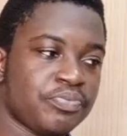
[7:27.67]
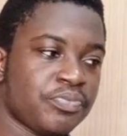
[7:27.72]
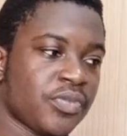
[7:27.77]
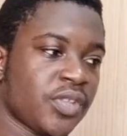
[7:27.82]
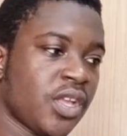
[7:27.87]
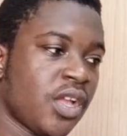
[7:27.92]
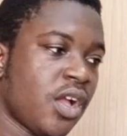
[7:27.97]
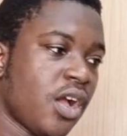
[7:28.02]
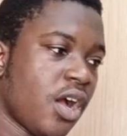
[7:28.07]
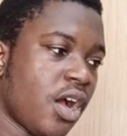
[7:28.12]

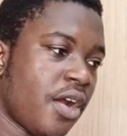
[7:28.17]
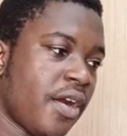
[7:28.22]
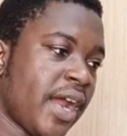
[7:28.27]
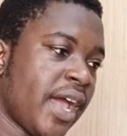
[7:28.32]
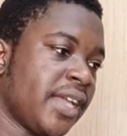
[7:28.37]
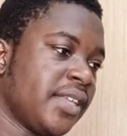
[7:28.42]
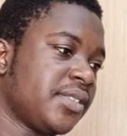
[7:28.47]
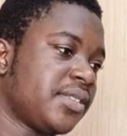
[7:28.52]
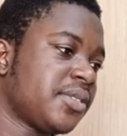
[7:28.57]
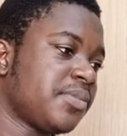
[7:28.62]
All right.
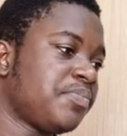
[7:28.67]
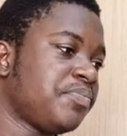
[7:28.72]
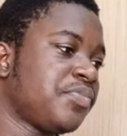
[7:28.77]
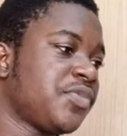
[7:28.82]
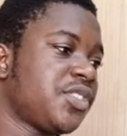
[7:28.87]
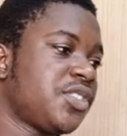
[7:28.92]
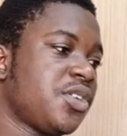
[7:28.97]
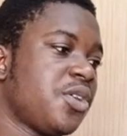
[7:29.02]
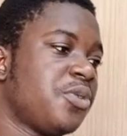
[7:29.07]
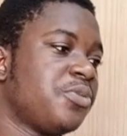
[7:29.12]

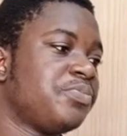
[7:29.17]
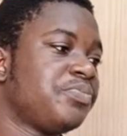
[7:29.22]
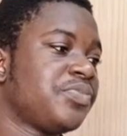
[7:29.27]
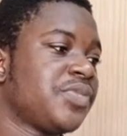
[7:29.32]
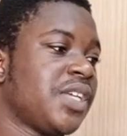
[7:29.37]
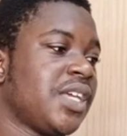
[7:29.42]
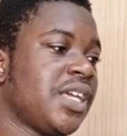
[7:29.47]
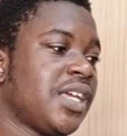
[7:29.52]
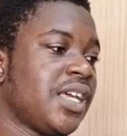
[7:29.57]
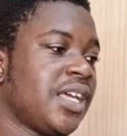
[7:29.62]
So
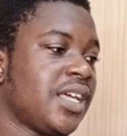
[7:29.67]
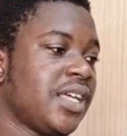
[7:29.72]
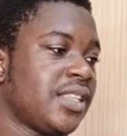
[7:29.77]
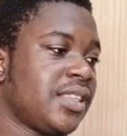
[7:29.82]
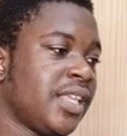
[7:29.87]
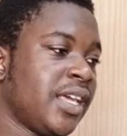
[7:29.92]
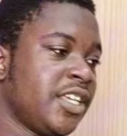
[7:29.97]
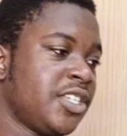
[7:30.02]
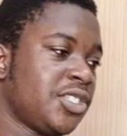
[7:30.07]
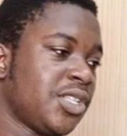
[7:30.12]
the
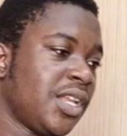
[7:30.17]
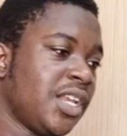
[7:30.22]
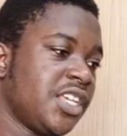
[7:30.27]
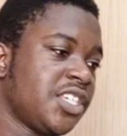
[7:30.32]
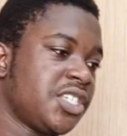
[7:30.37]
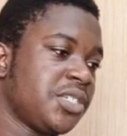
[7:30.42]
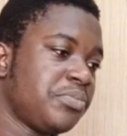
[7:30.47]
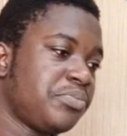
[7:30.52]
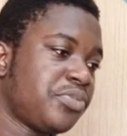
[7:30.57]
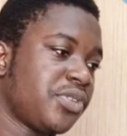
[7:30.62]
installation
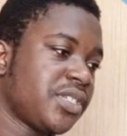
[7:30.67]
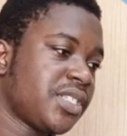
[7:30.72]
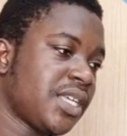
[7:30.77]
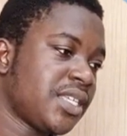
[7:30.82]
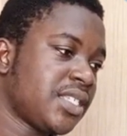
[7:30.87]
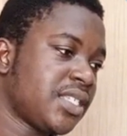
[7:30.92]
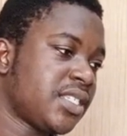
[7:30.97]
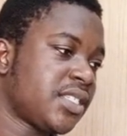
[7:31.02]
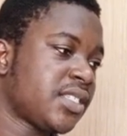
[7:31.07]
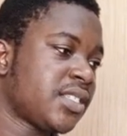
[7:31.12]
process
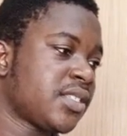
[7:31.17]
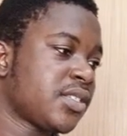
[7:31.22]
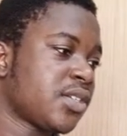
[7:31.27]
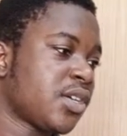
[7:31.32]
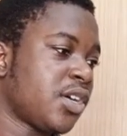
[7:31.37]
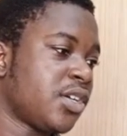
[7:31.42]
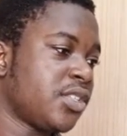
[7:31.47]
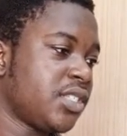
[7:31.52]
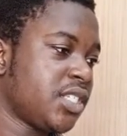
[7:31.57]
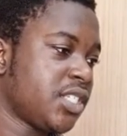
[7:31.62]
is
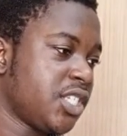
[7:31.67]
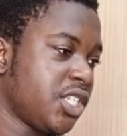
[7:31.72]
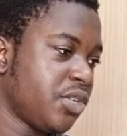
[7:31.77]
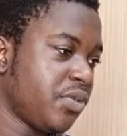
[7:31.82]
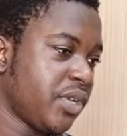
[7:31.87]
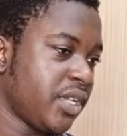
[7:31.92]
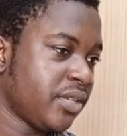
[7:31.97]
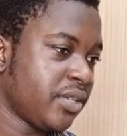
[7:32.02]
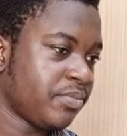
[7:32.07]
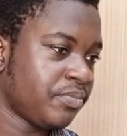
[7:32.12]
continuing,
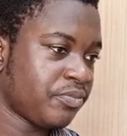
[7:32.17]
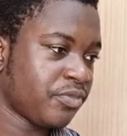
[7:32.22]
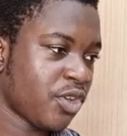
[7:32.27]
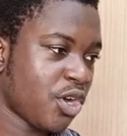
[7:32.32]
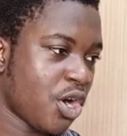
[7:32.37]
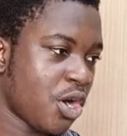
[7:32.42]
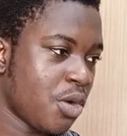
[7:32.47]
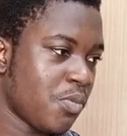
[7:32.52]
almost